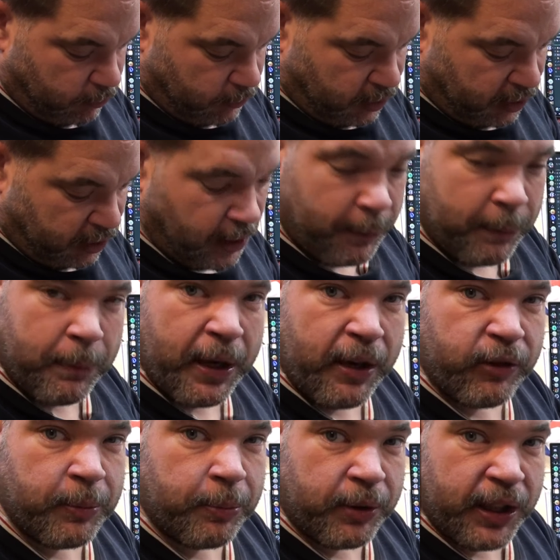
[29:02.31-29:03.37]
some
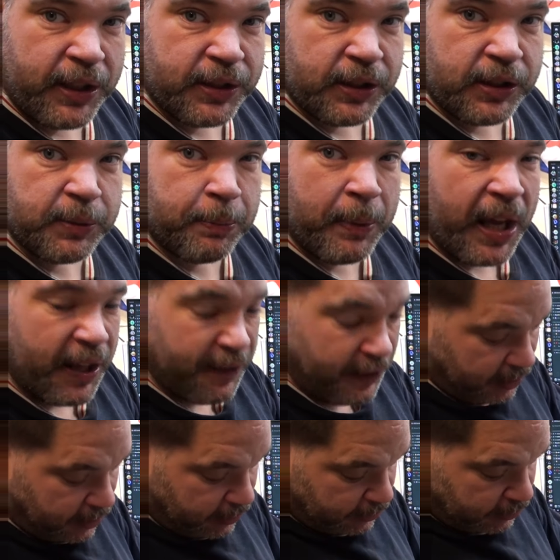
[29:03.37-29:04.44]
battery brands are just better
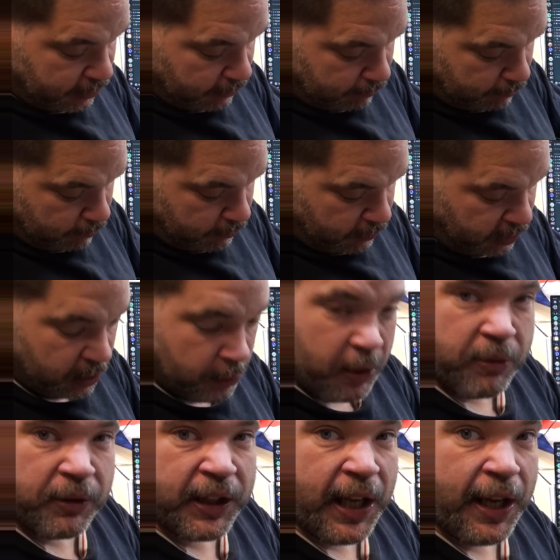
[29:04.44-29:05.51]
than others, so you
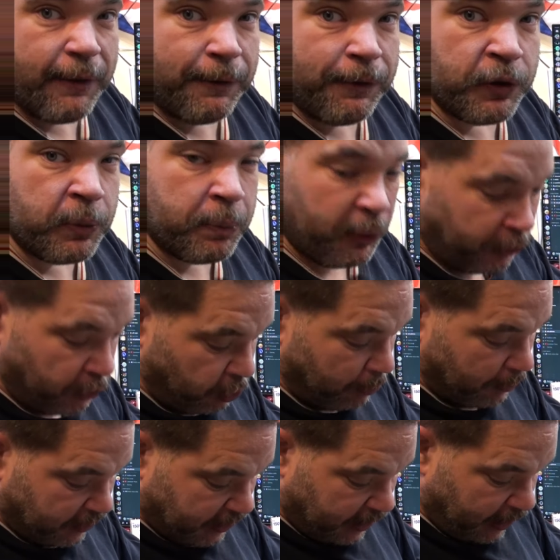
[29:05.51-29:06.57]
won't get full
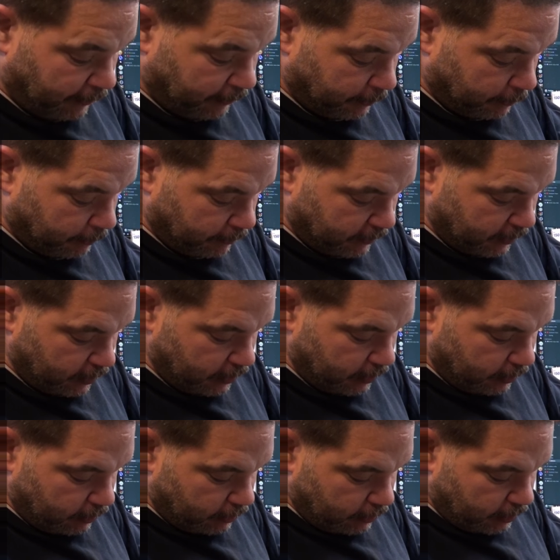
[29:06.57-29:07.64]
performance out of them
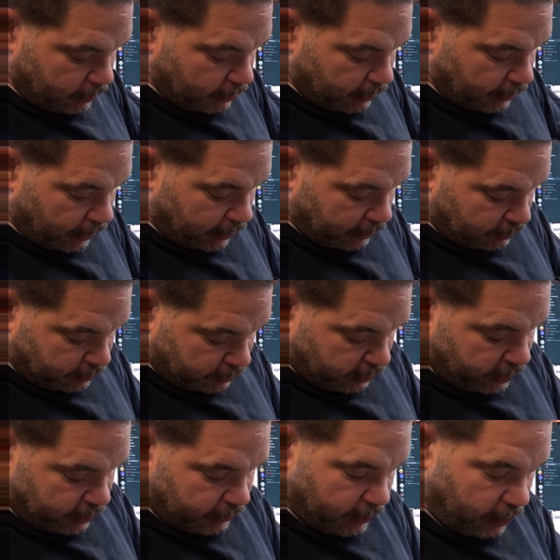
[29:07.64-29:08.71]
at
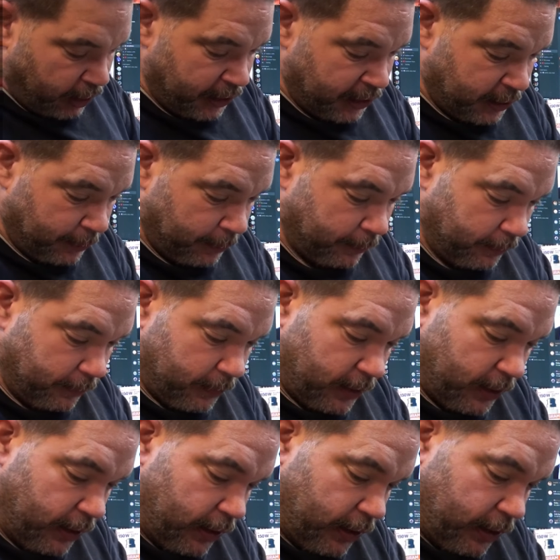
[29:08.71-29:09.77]
your item.
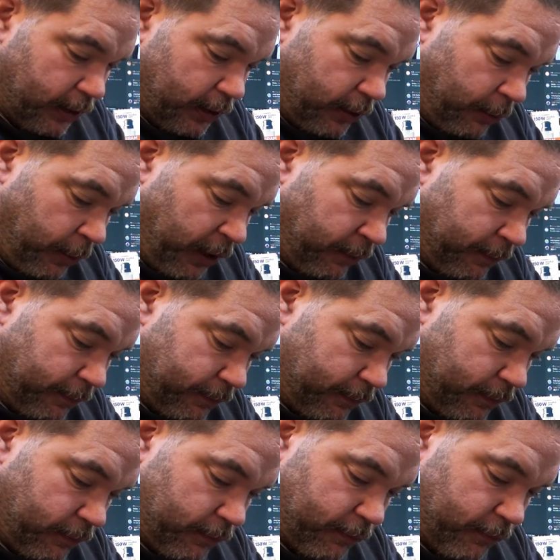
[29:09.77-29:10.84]
Well,
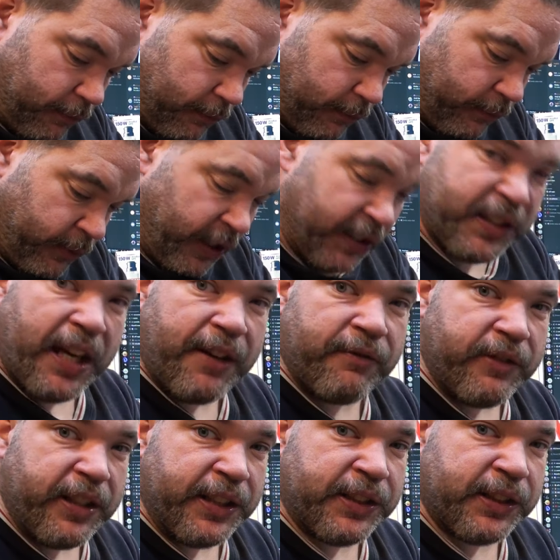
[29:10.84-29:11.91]
there's that
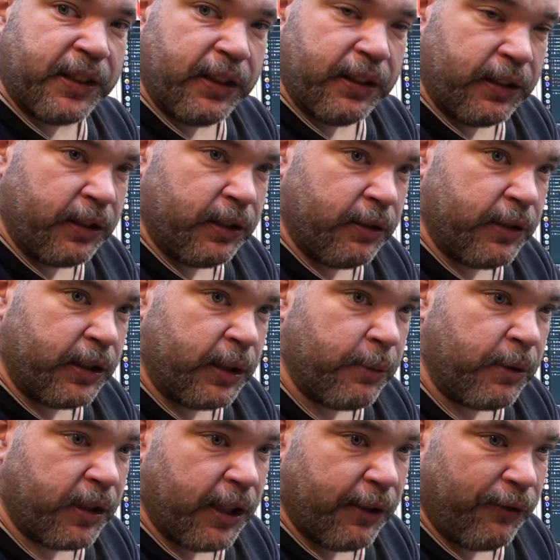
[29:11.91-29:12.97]
risk, you know, that you
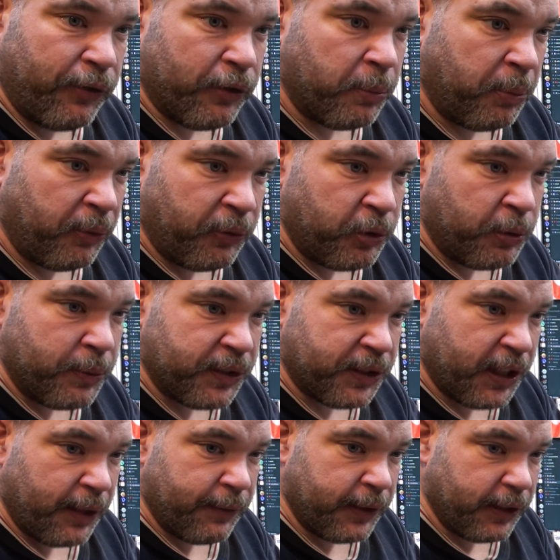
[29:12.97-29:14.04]
won't get full performance
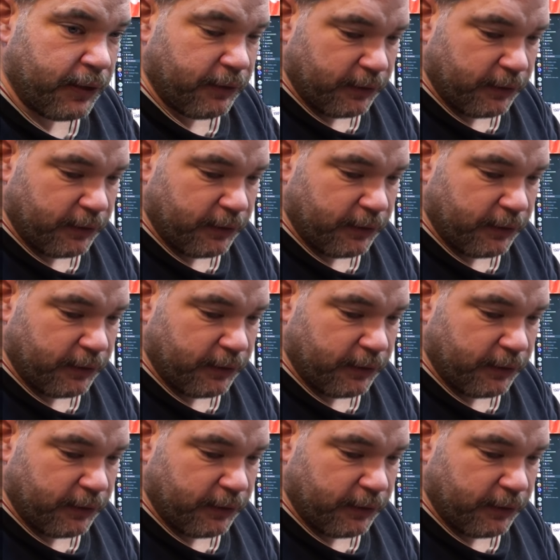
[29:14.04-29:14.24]
out of it.